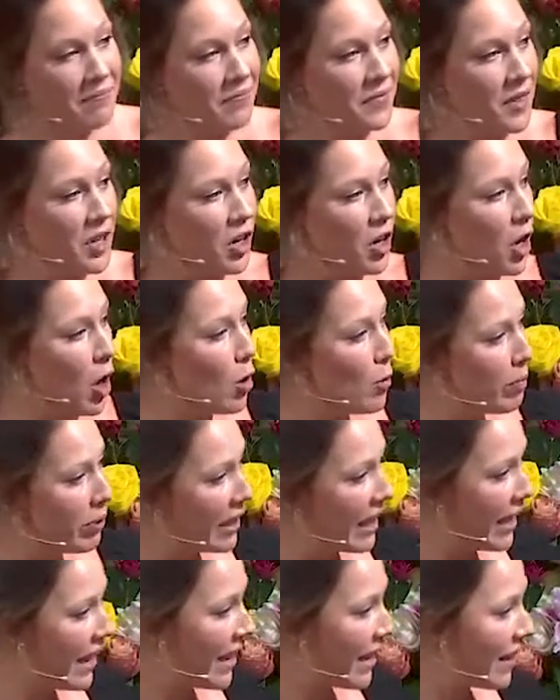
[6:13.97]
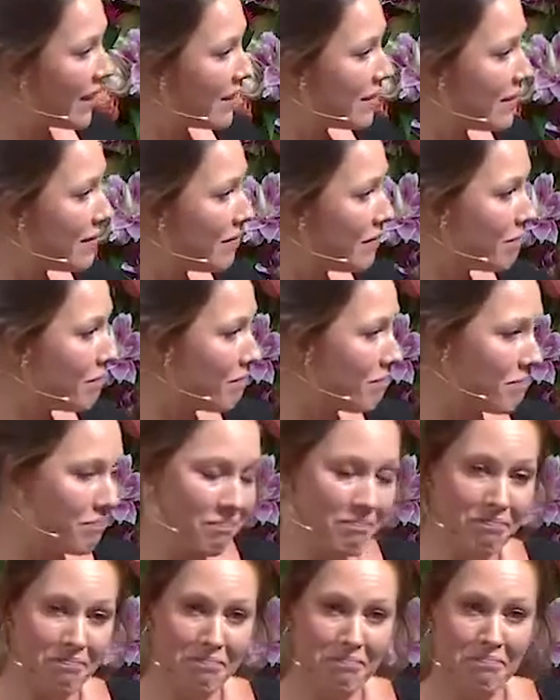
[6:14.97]
No plan,
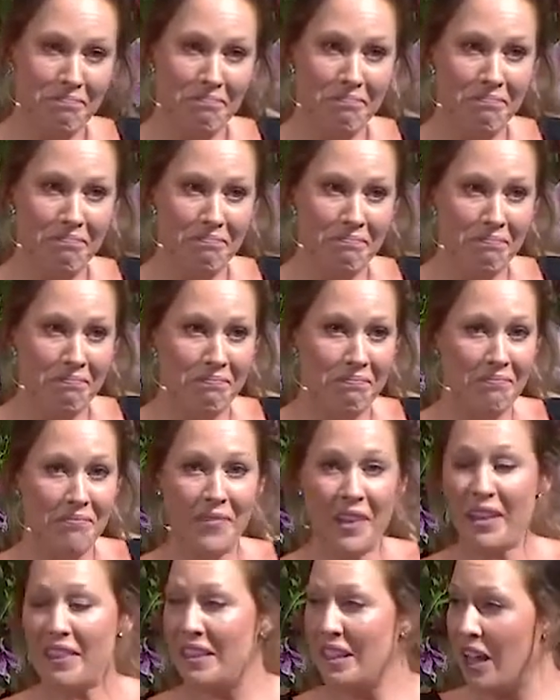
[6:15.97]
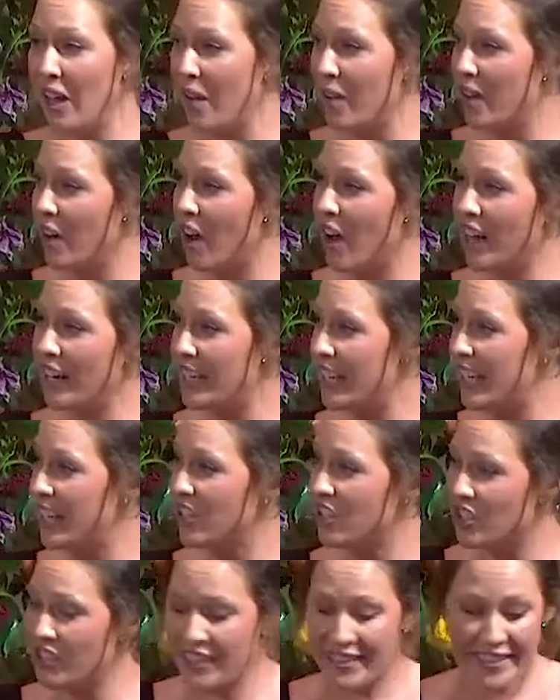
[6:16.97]
nothing going on.
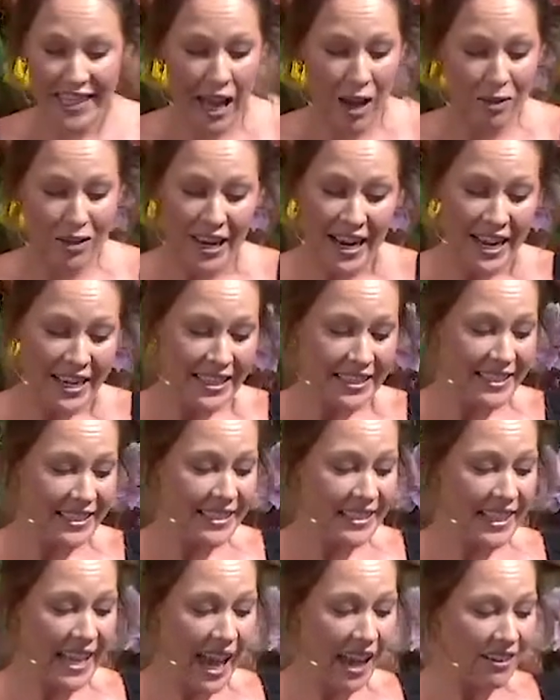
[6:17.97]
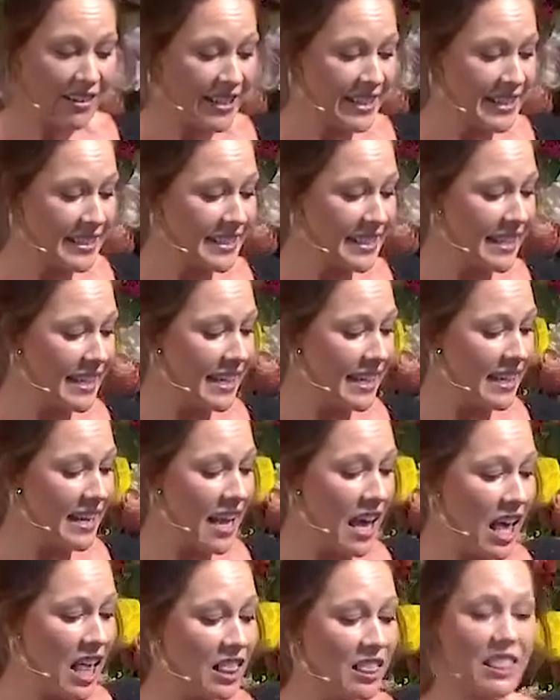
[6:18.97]
He's just out scattering seed,
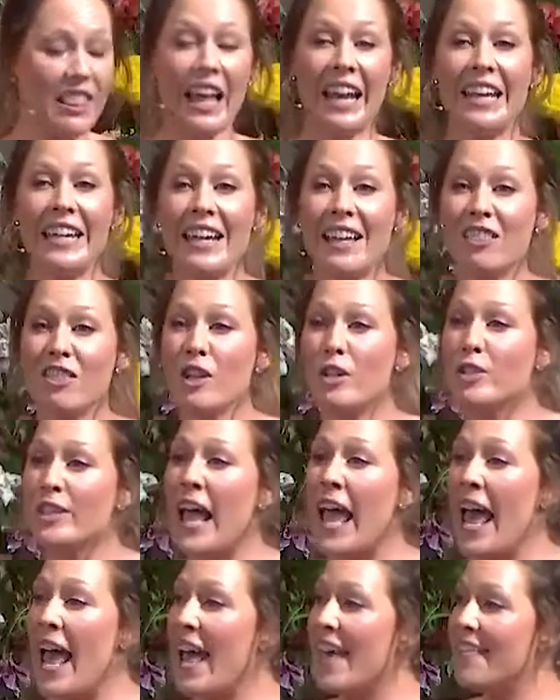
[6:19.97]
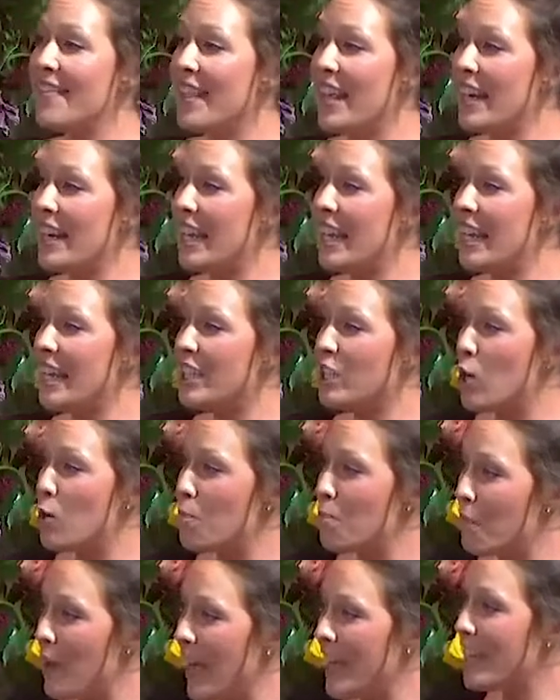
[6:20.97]
letting it loose. And then to
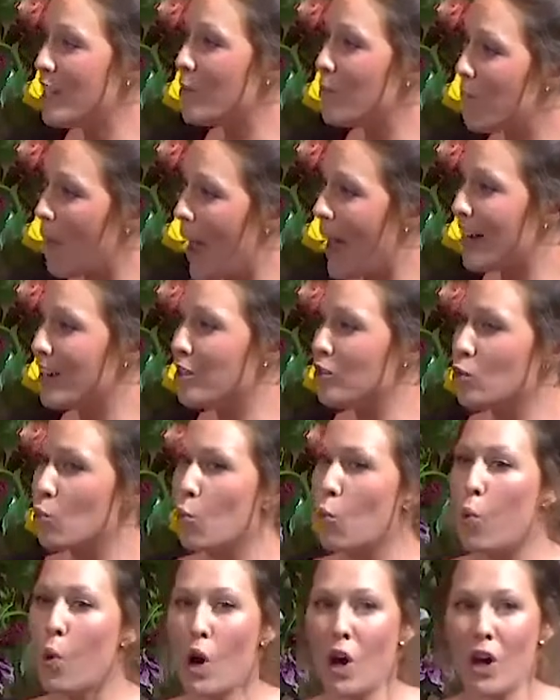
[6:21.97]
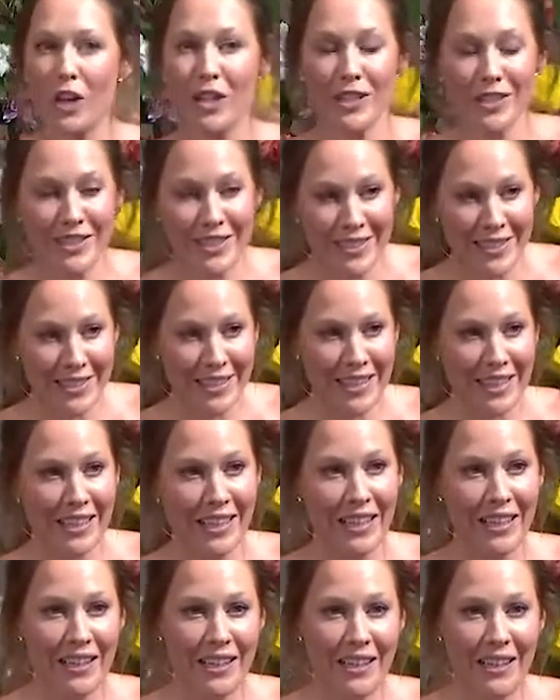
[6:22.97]
make matters worse,
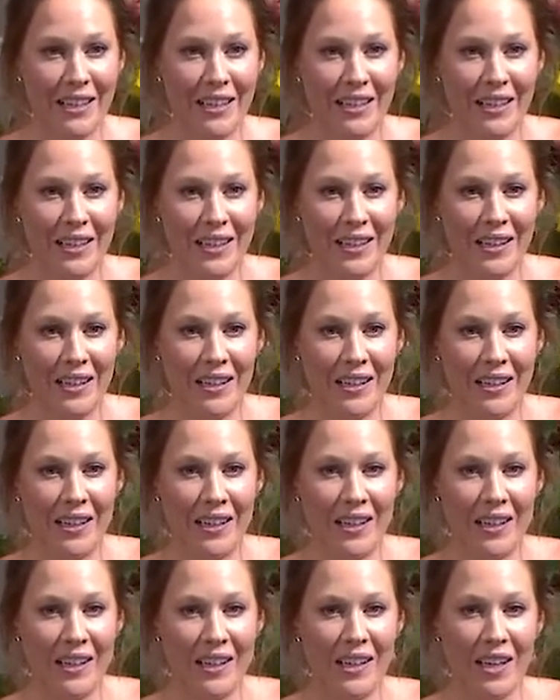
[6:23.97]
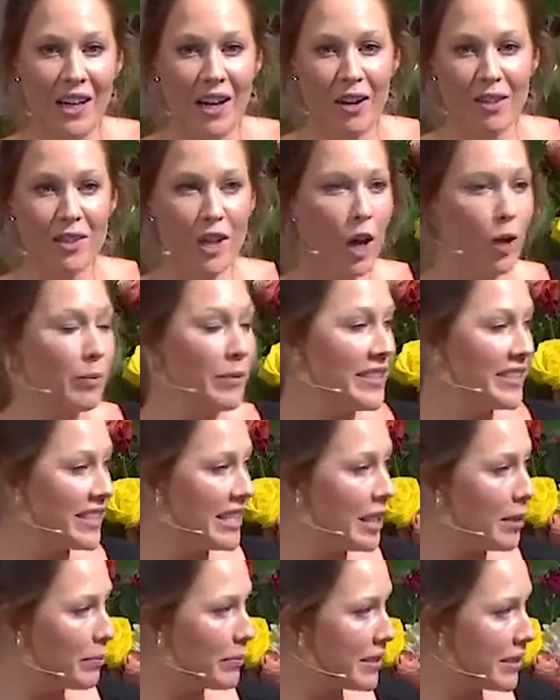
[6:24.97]
he goes home and
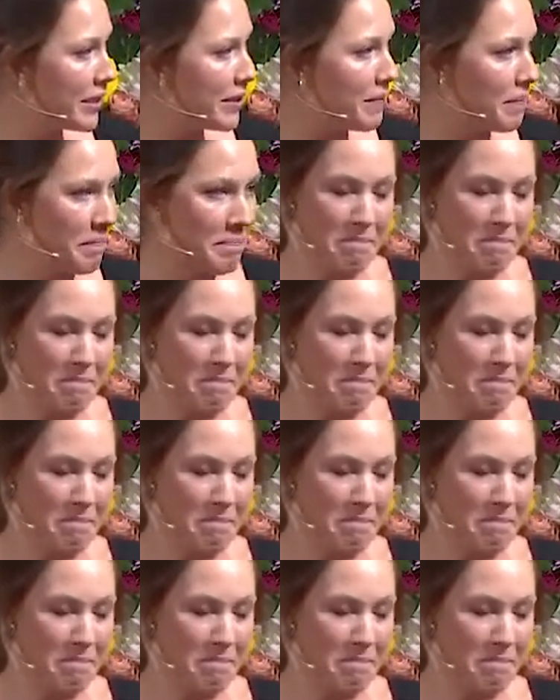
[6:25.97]
sleeps.